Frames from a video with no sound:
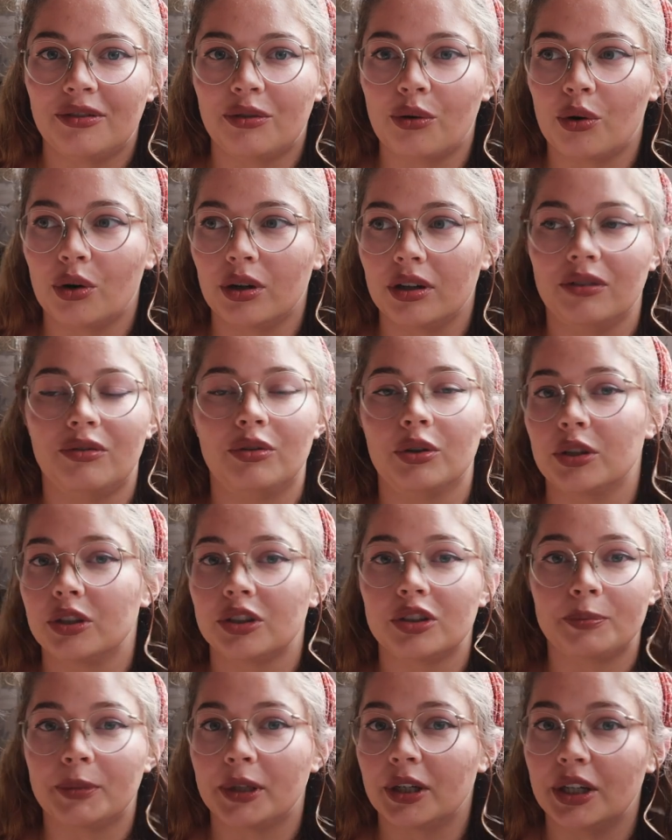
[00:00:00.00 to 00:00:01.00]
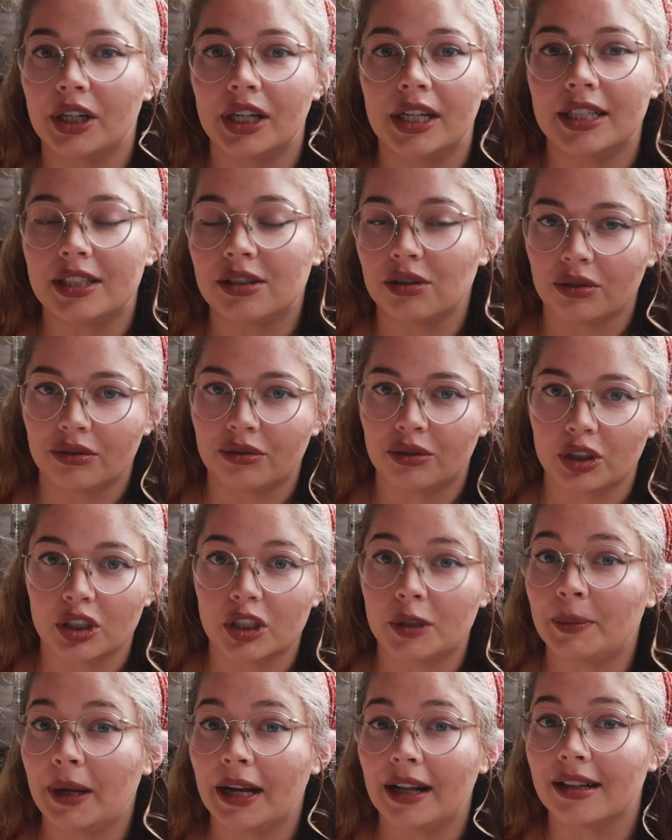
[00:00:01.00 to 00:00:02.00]
for spirits or for
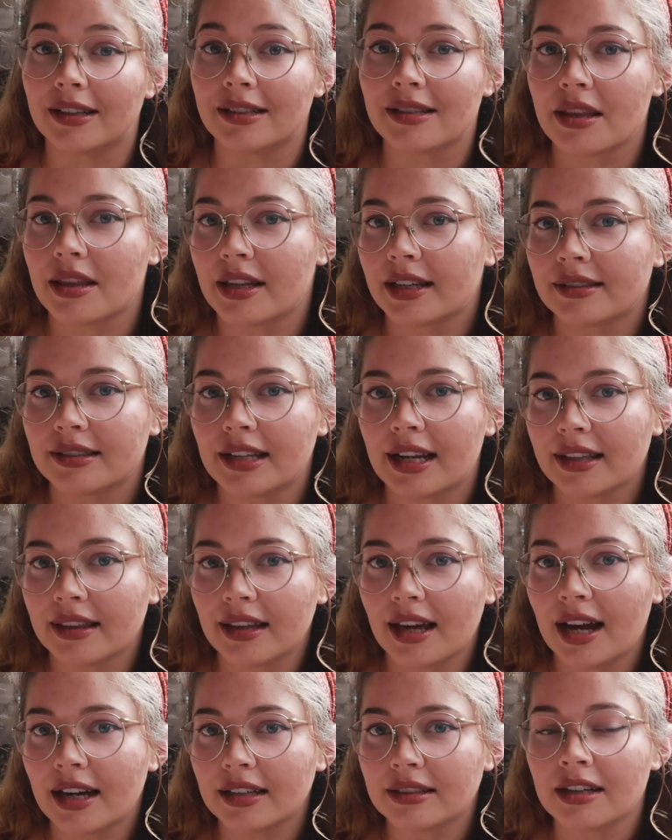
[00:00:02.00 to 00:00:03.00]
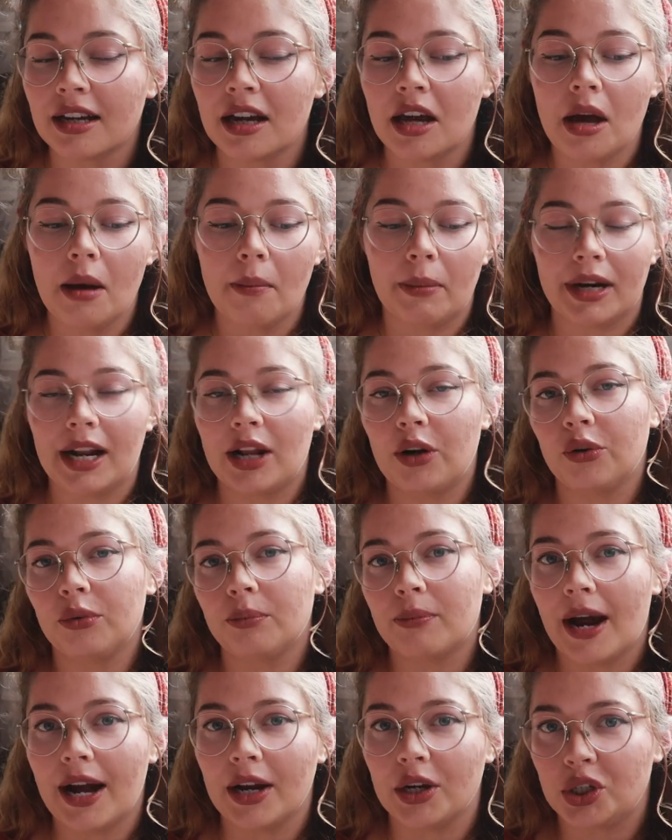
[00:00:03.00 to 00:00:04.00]
spells and things like that, but I
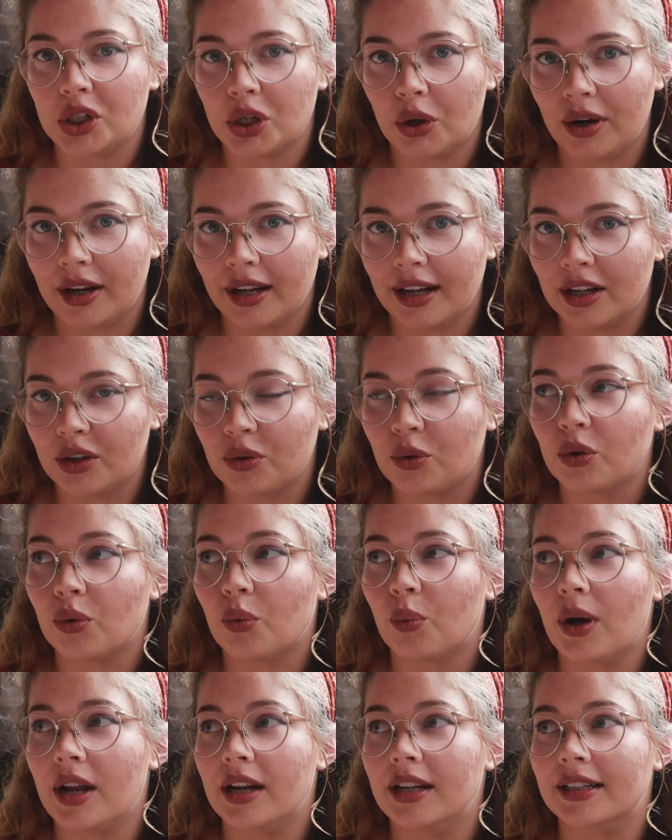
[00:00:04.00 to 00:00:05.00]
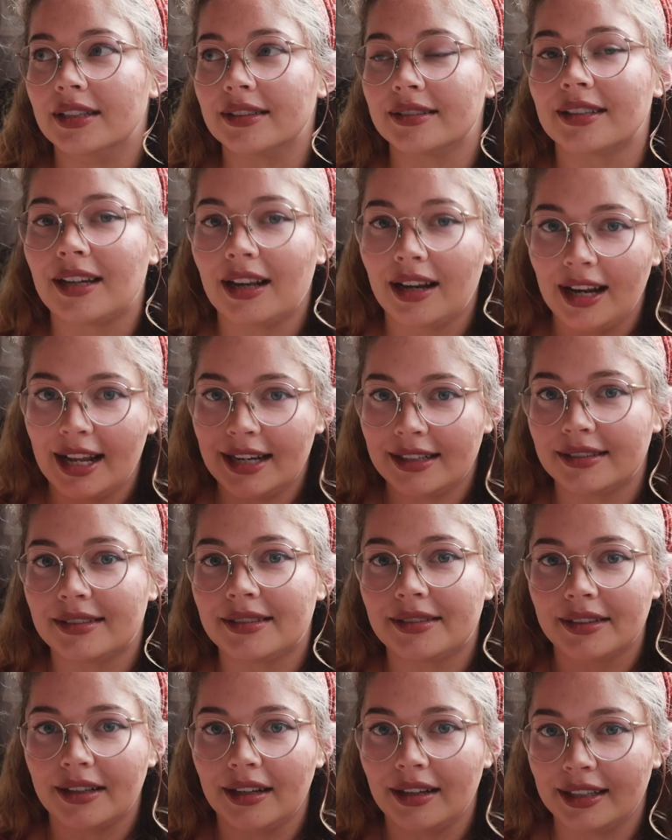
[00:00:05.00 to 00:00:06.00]
don't mind showing it when it is
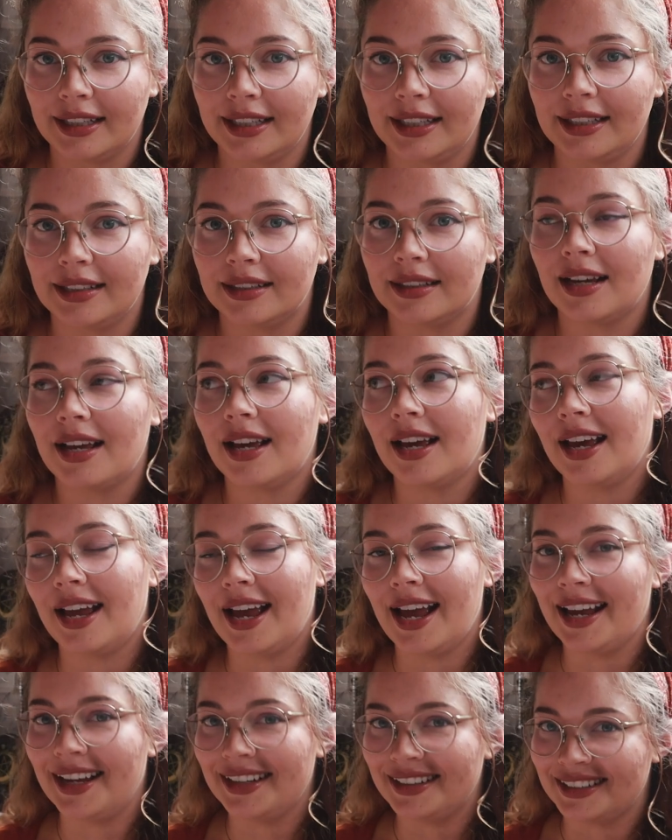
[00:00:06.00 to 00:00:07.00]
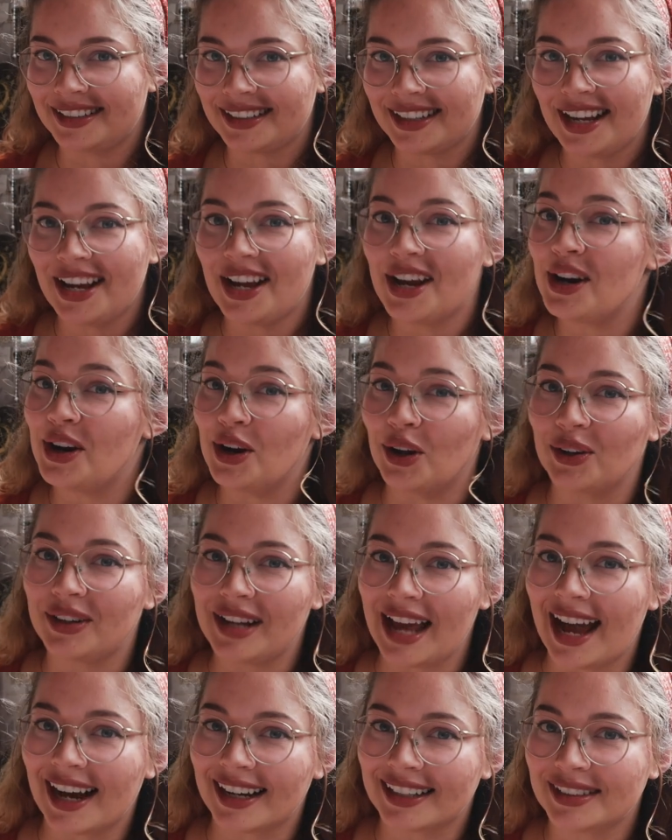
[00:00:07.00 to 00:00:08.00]
cleansed, clean, and
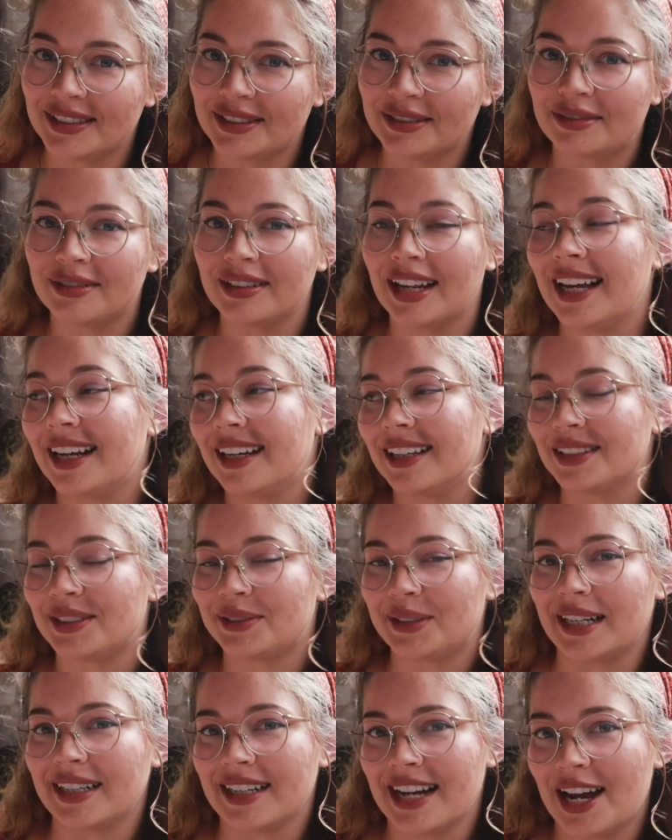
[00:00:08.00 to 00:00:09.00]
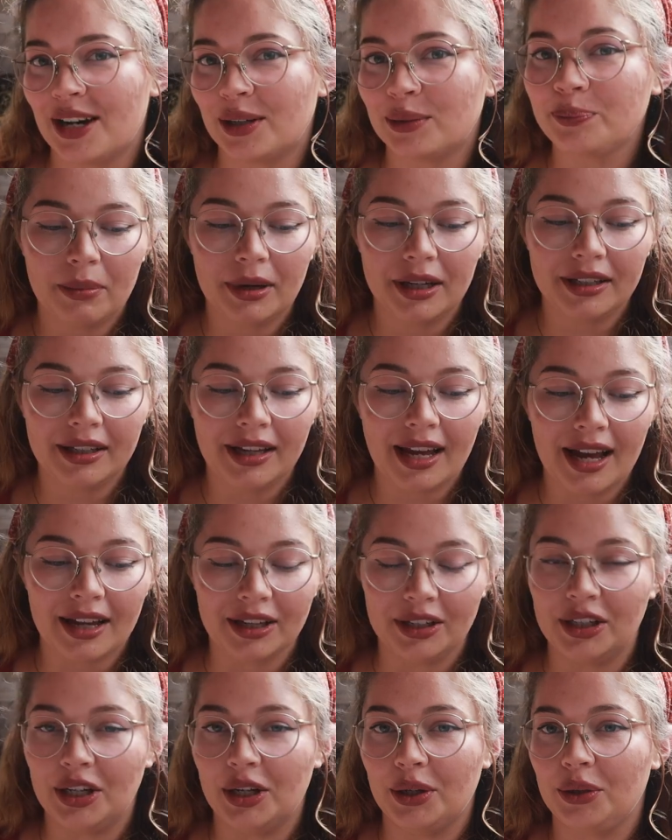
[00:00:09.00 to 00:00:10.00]
not active like it is right now. But yeah,
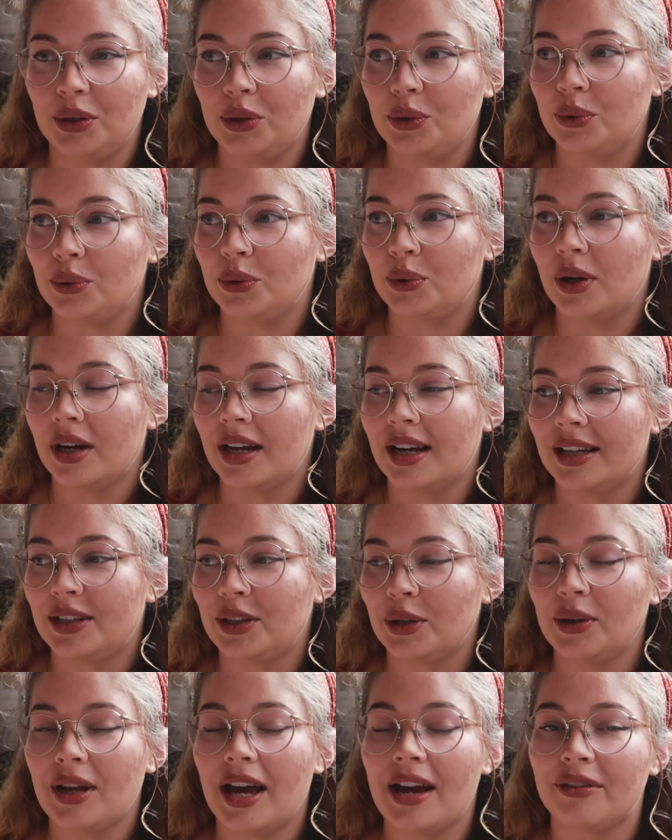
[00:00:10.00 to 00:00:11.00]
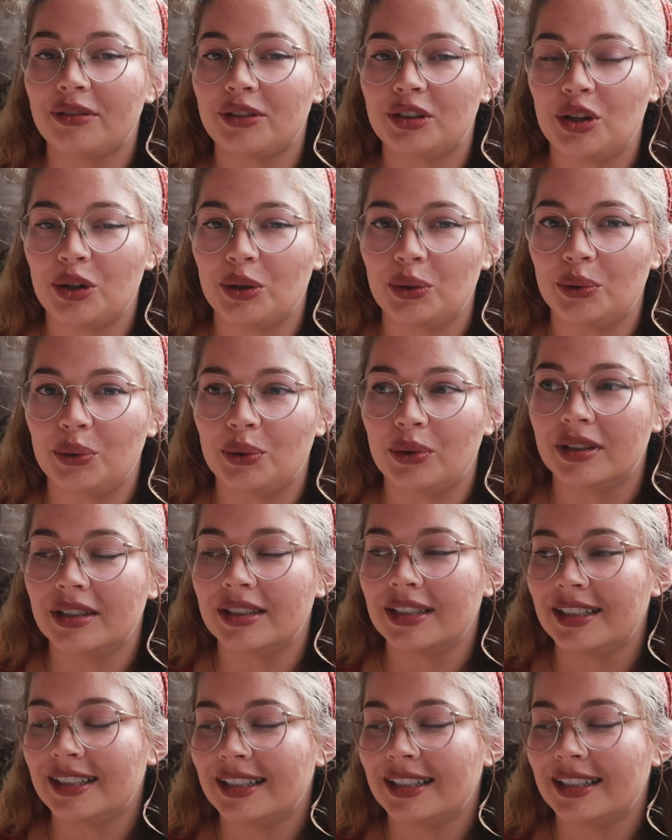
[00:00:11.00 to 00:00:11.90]
you know, you don't have to